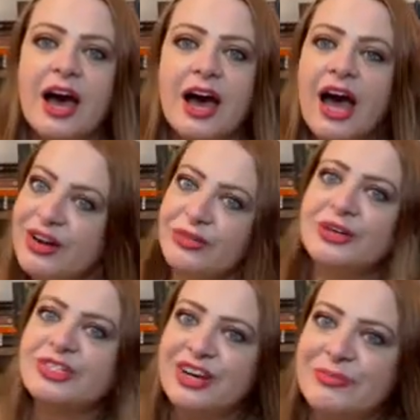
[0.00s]
I don't want to
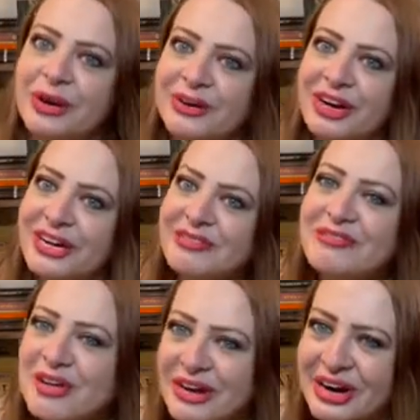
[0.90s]
talk about her
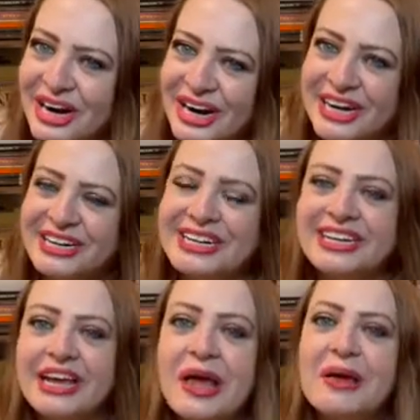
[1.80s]
anymore
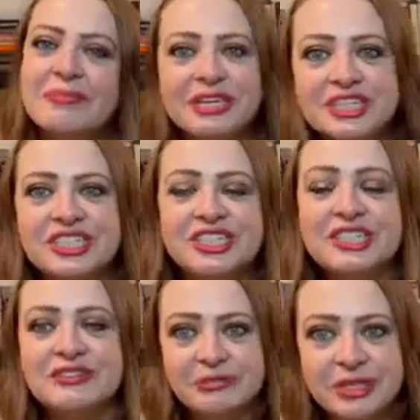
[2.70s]
because she
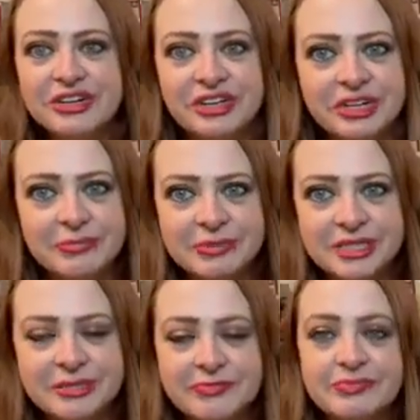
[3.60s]
gives me the creeps.
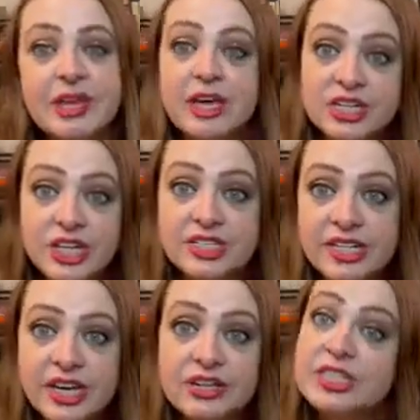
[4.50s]

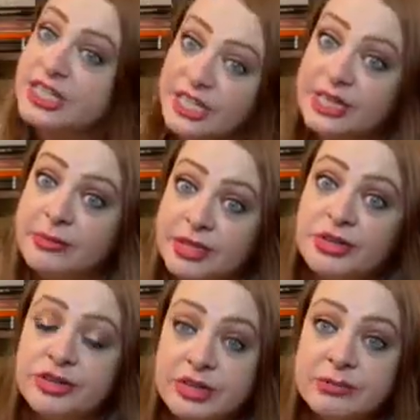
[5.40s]
Chantel, you give me the
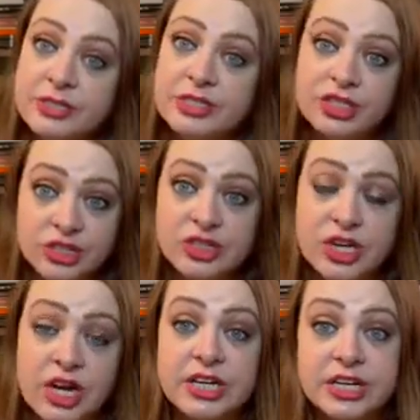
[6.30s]
creeps. Your
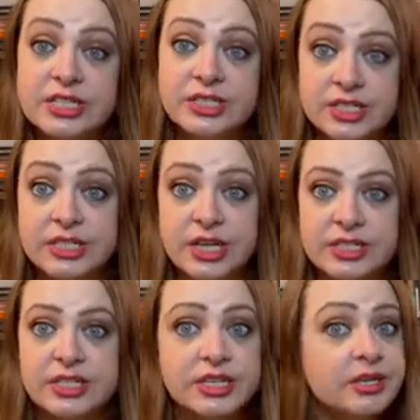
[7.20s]
stalking is
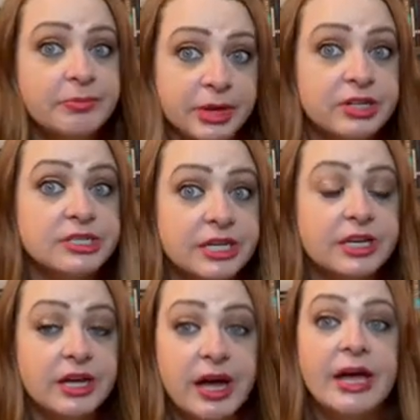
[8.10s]
disgusting and embarrassing.
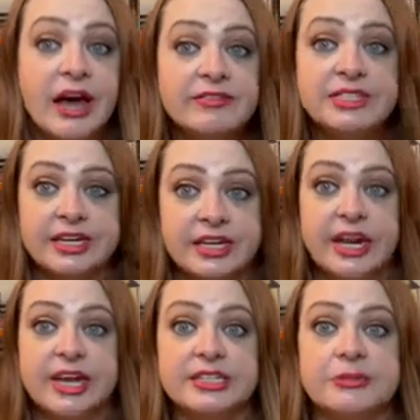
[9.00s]
I have
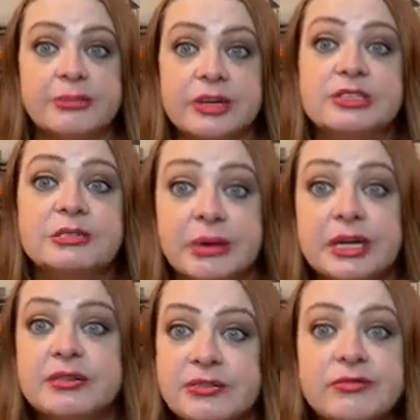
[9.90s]
secondhand embarrassment
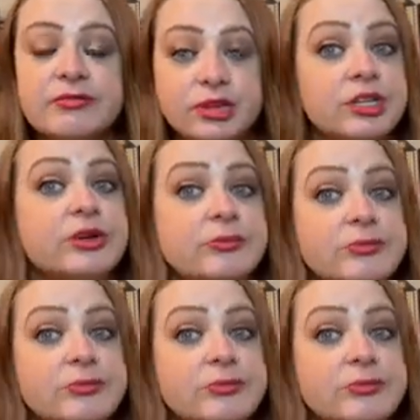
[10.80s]
for you.